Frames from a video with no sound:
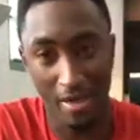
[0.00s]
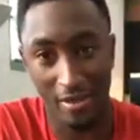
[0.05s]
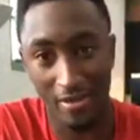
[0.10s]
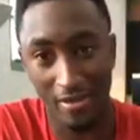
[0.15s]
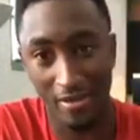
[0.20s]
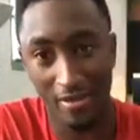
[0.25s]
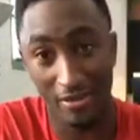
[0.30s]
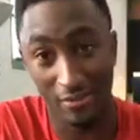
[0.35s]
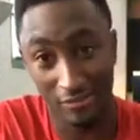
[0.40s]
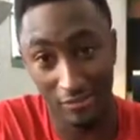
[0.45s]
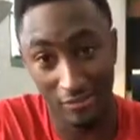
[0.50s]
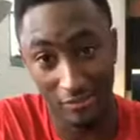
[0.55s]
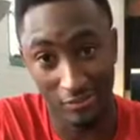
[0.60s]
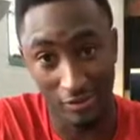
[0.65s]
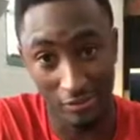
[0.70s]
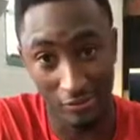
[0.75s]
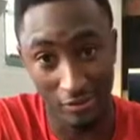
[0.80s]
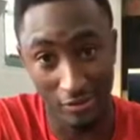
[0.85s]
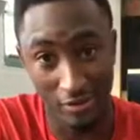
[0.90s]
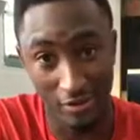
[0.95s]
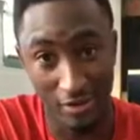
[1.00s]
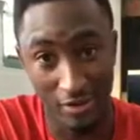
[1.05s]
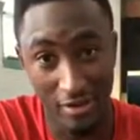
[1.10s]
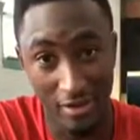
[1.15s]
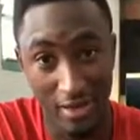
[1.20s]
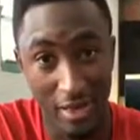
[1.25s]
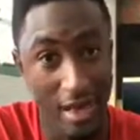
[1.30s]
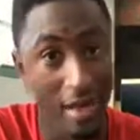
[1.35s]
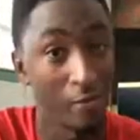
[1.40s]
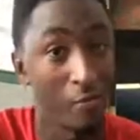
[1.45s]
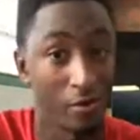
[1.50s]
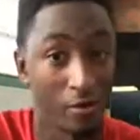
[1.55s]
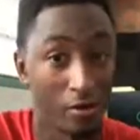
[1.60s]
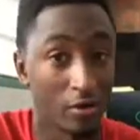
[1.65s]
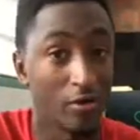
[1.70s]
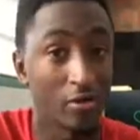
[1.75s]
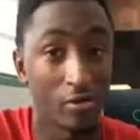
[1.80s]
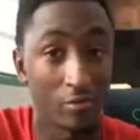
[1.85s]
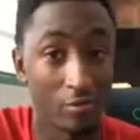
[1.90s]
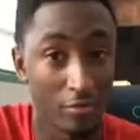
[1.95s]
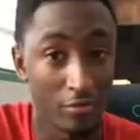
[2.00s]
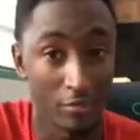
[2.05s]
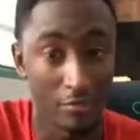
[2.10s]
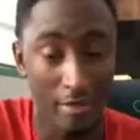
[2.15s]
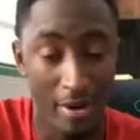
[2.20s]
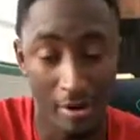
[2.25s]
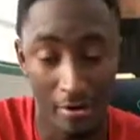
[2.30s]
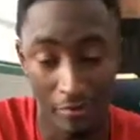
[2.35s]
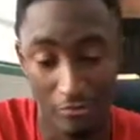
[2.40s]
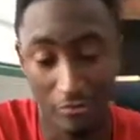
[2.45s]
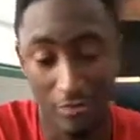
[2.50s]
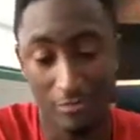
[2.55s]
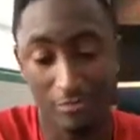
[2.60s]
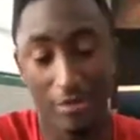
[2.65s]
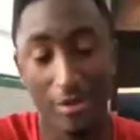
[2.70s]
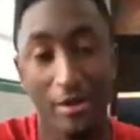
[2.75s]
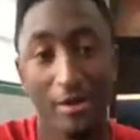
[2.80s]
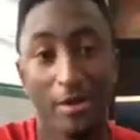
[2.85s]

Siri went on a little bit of a power trip there.